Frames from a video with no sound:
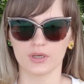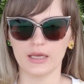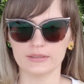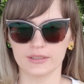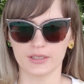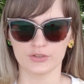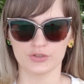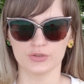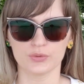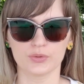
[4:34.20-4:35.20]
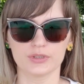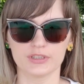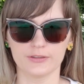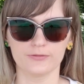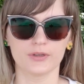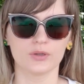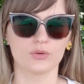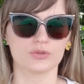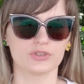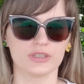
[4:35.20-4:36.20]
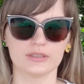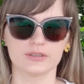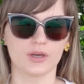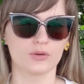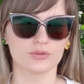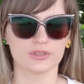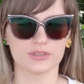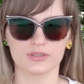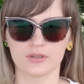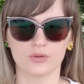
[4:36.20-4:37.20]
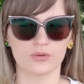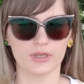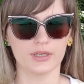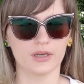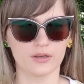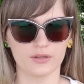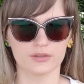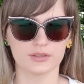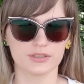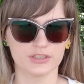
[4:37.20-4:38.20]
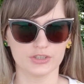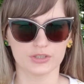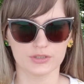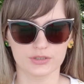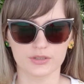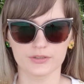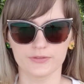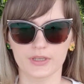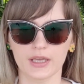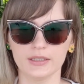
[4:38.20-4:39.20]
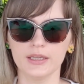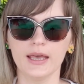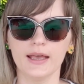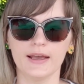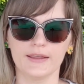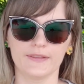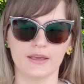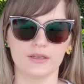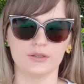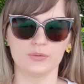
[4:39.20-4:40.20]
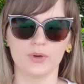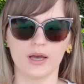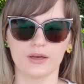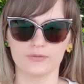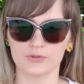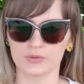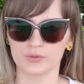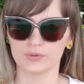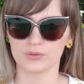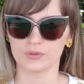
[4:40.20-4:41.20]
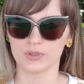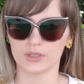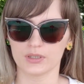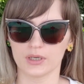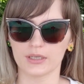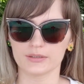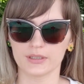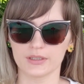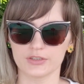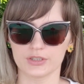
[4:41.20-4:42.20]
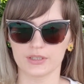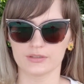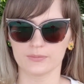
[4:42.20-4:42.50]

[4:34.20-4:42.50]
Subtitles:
attach your TEFL or CELTA or TESOL or any other teaching certificate. Then you have to attach as